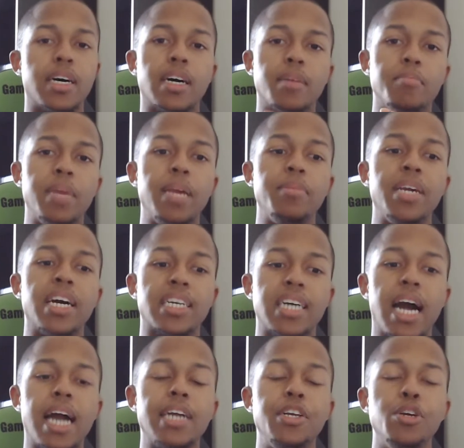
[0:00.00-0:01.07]
maybe
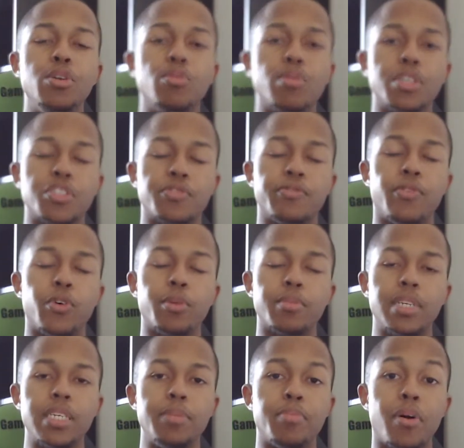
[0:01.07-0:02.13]
Akainu was
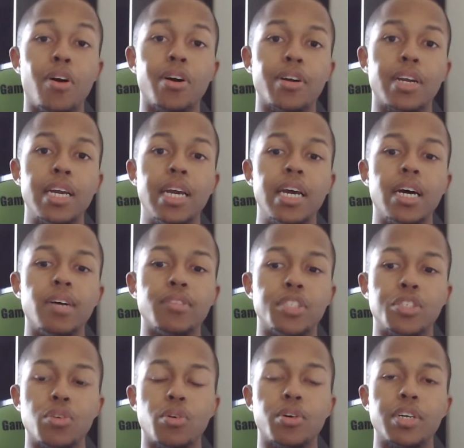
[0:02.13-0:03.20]
formerly part of
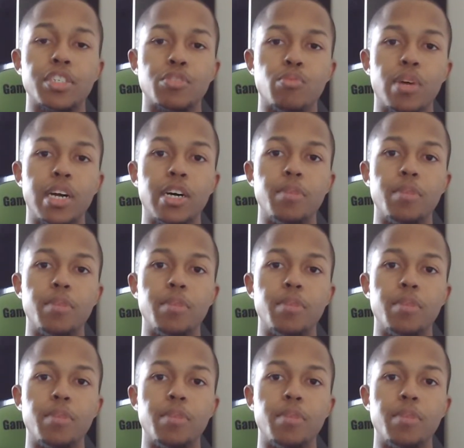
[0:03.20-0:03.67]
Sword as well,